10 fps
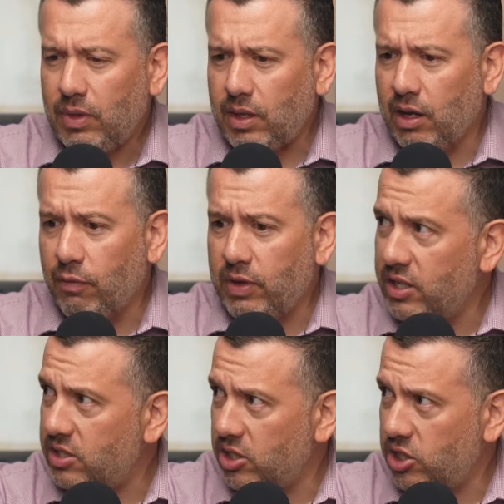And if it
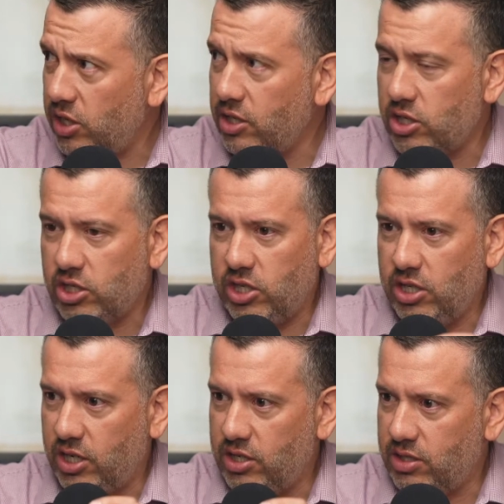needs to change, he
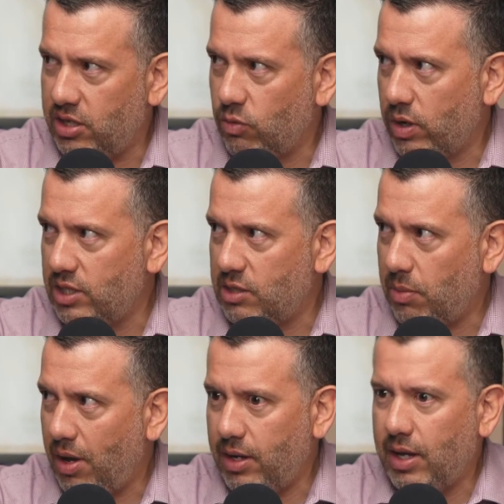changes it in one
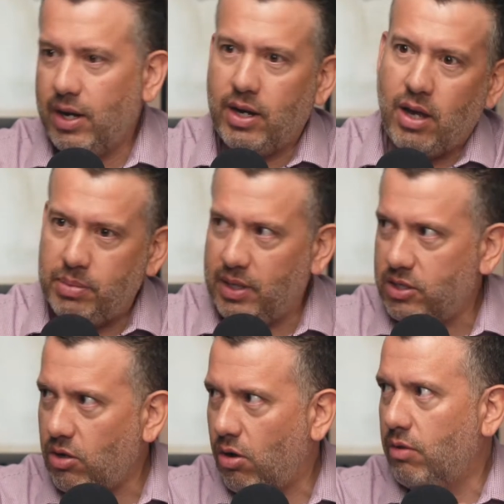spot, and it
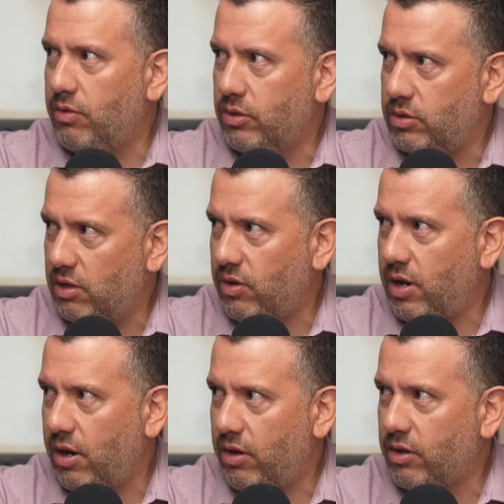updates all of those
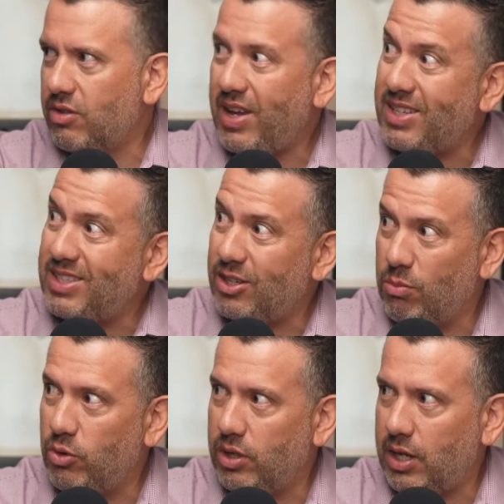different areas. So that's the
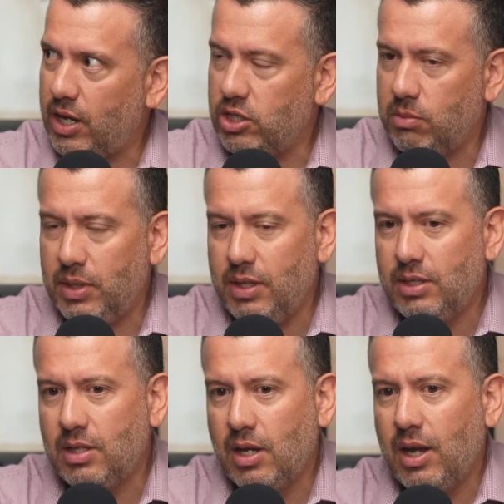communication
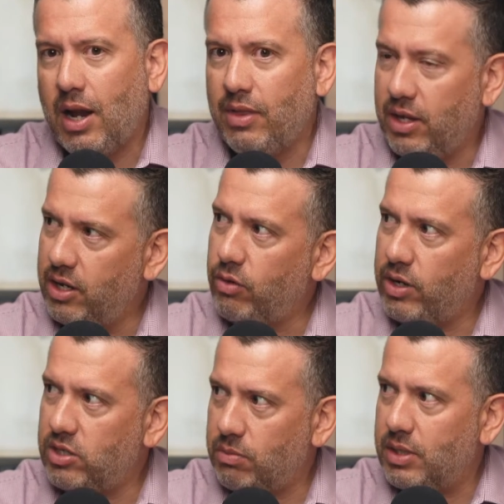piece and the
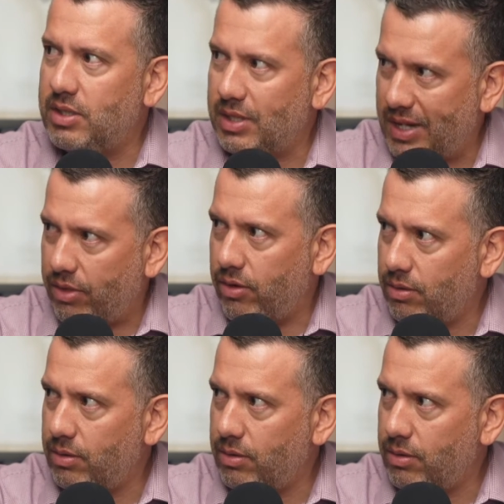integration piece together.